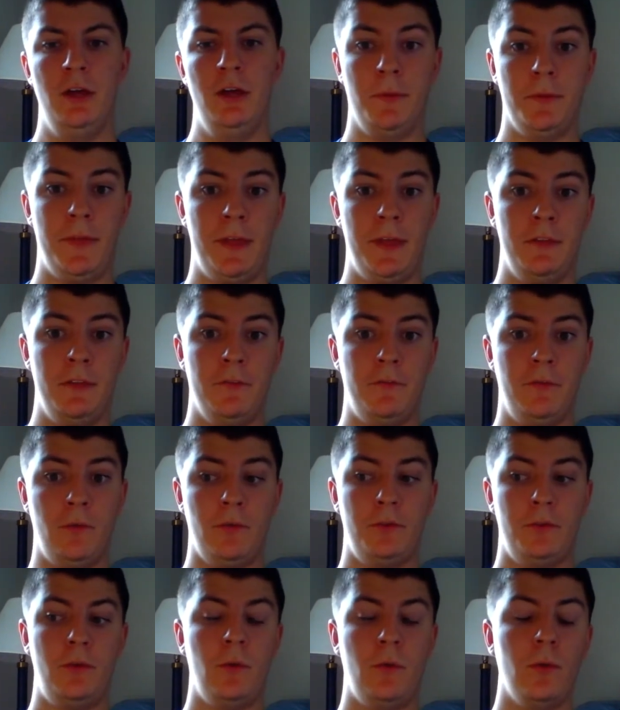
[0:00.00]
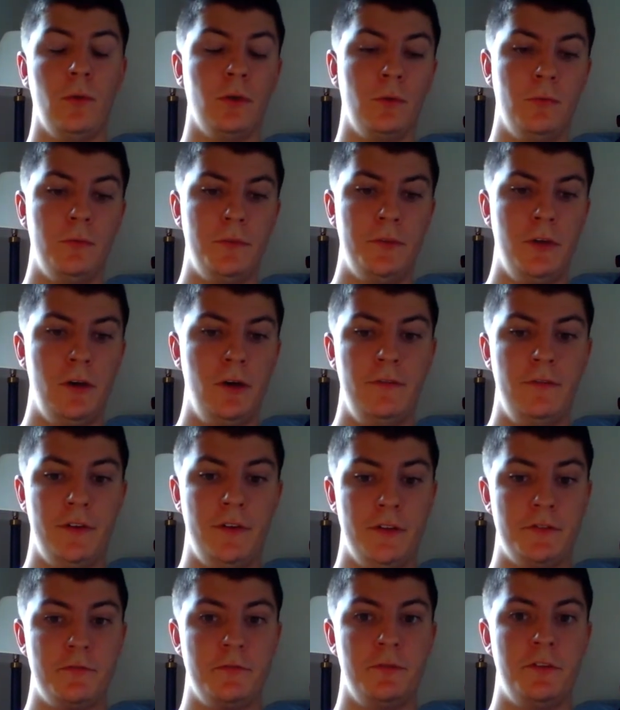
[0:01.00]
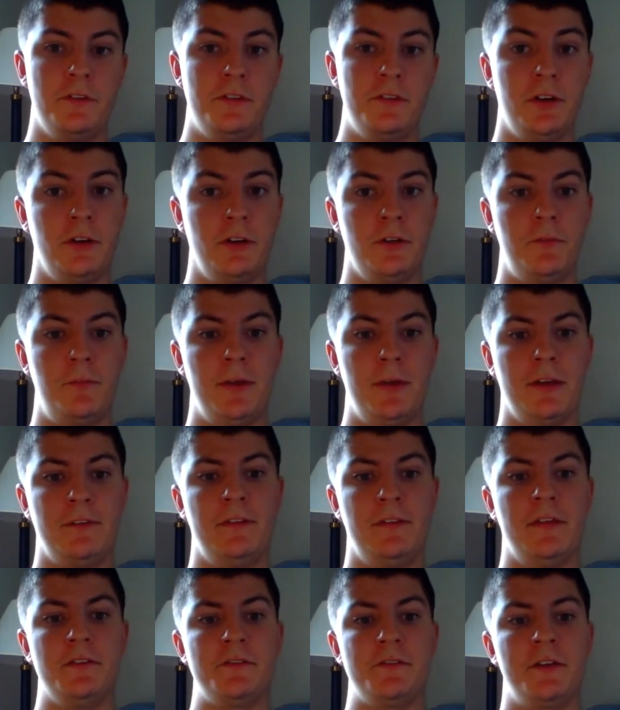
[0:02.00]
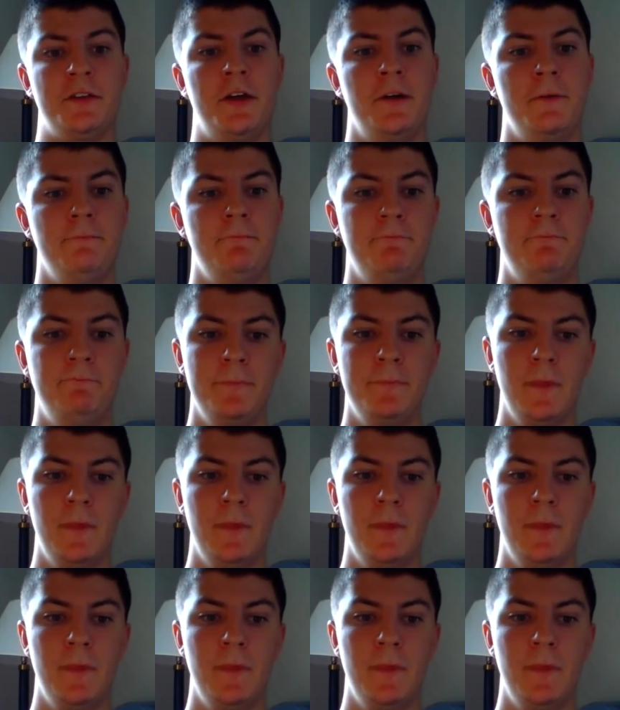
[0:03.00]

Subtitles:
But then the fourth quarter, when the offense really started to pick things up,